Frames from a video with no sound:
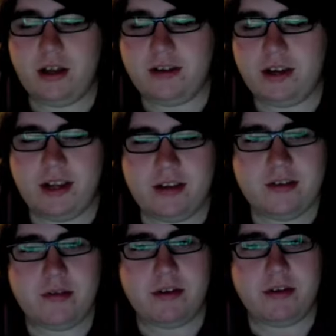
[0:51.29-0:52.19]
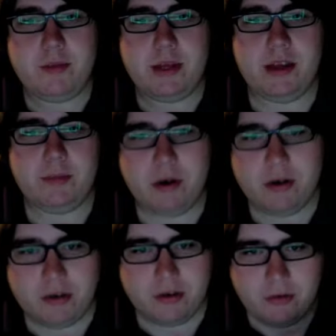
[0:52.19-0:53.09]
Today is going to be
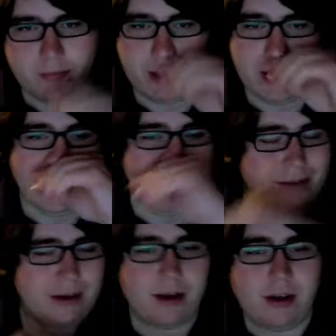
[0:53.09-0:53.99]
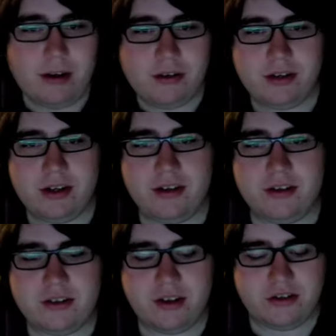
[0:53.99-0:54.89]
part 2 of my psychology
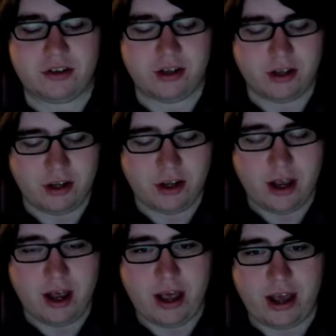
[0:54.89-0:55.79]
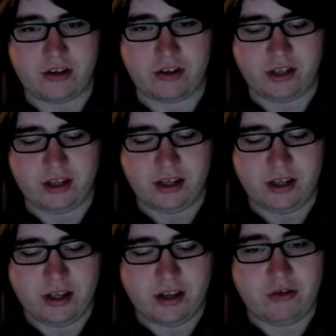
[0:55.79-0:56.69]
discussion. I actually
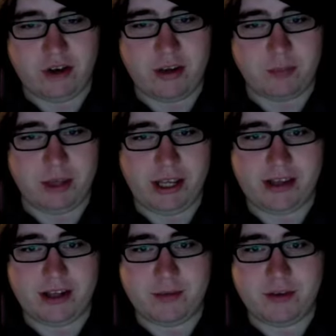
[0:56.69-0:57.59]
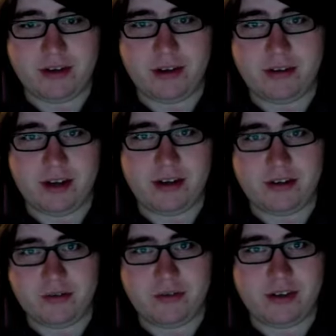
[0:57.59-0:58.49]
tried to plan some of this out today,
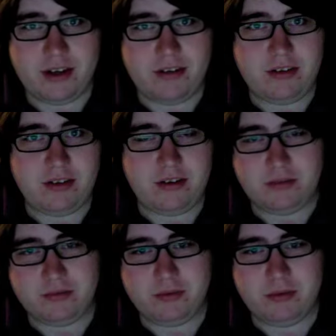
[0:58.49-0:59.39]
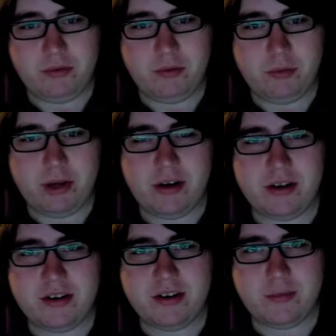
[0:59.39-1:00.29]
so if it sounds a little weird,
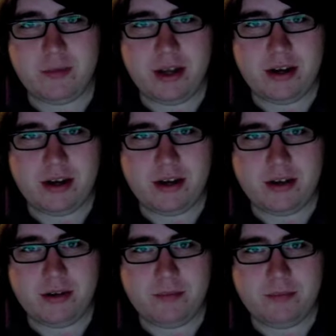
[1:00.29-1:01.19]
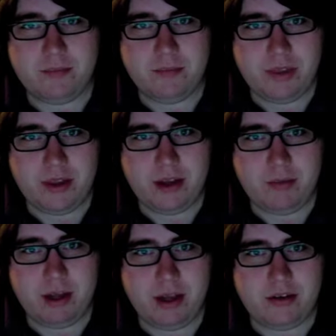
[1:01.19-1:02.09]
it's because I'm
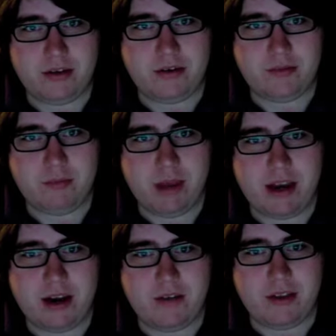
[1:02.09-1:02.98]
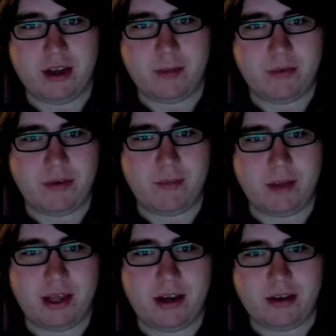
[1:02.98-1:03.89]
not just making everything up on top of my
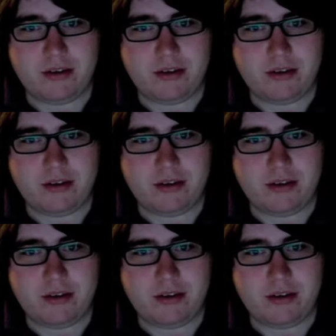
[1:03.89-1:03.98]
head as I